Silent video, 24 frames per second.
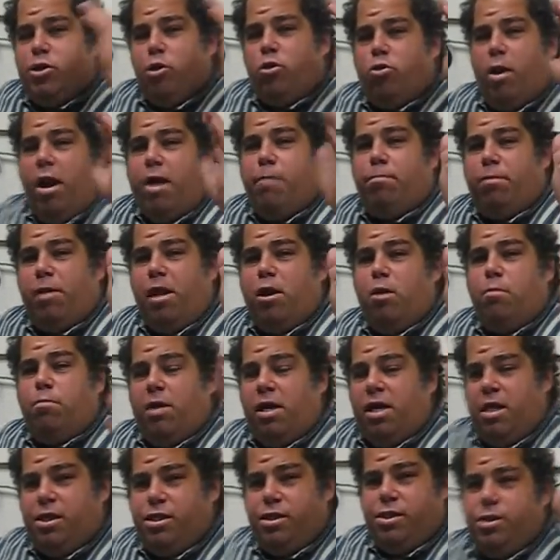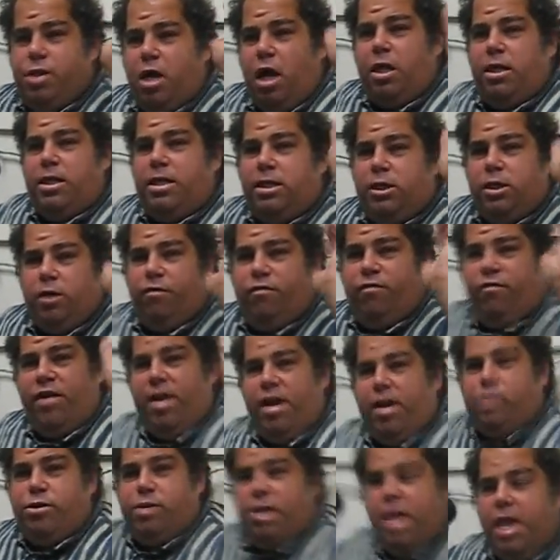He's a great player, but he's snotty to his
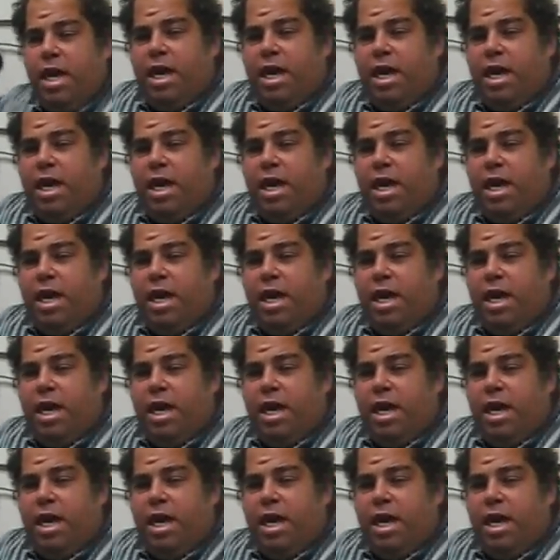fans.